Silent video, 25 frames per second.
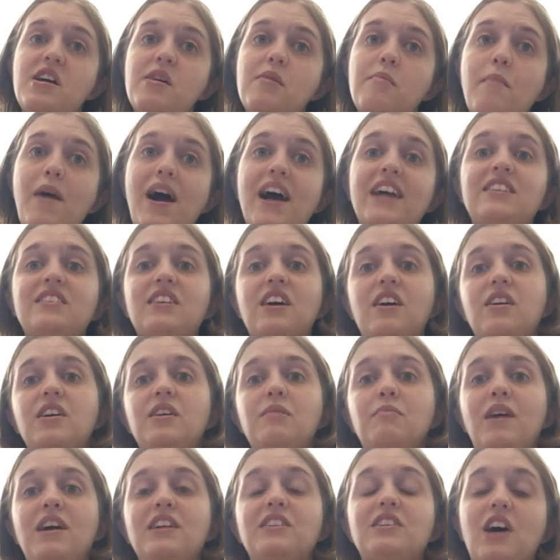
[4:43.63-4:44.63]

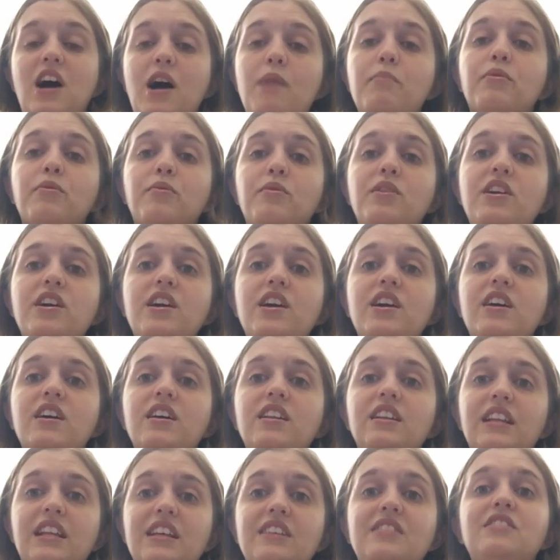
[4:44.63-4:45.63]
in my top 3
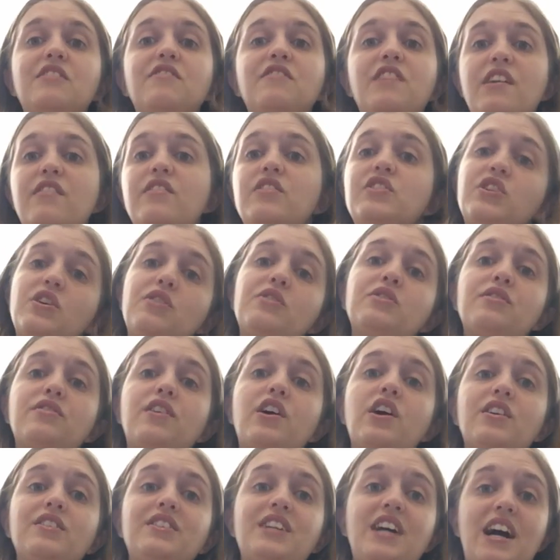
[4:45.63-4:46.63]
list of favorite shows of
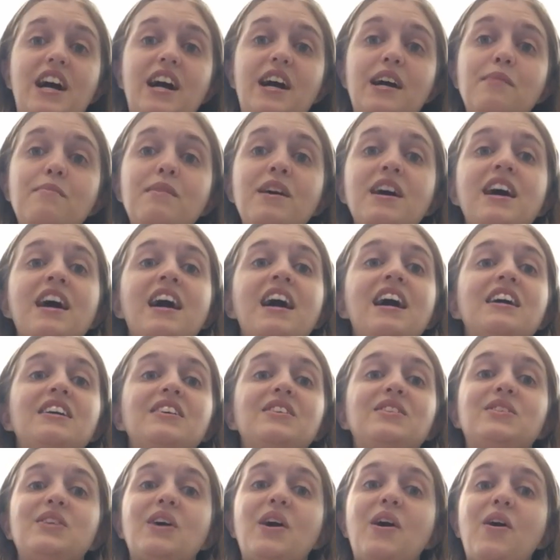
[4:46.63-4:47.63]
all time.
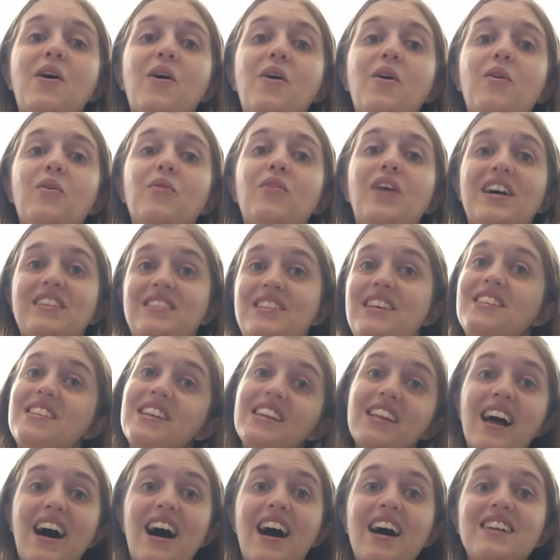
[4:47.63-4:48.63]
So that says a
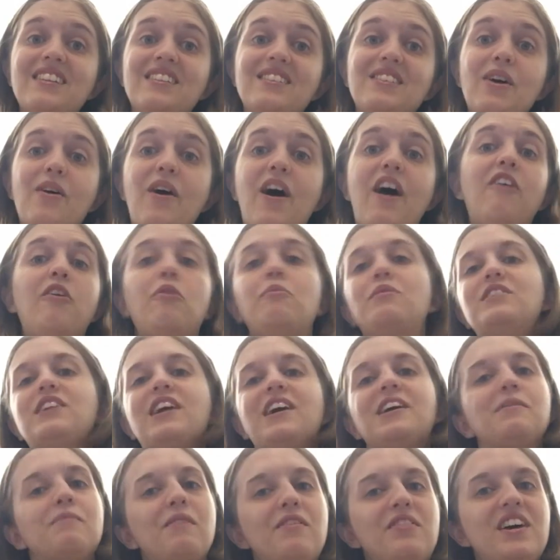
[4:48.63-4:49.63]
lot. So I will be
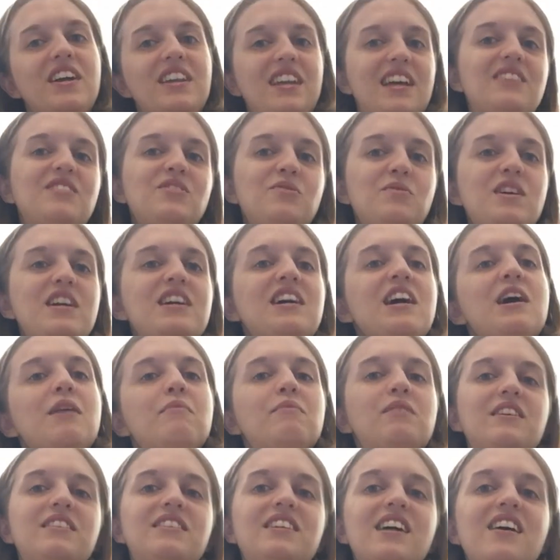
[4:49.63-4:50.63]
talking about that next week.
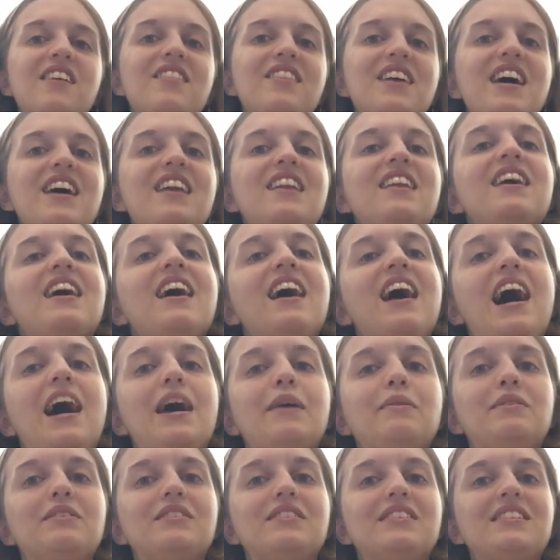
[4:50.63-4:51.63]
But until then,
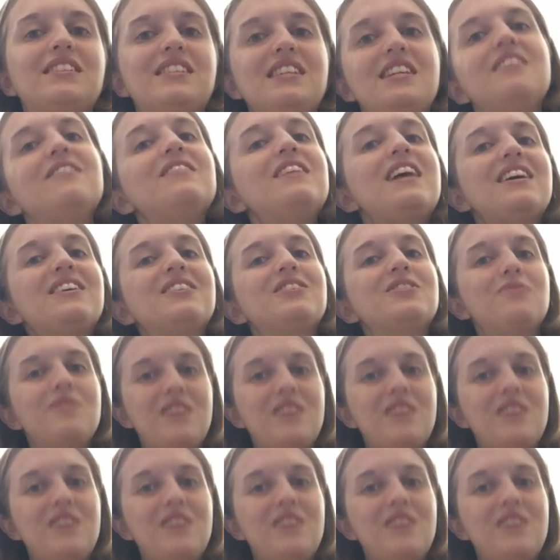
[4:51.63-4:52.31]
I will see you next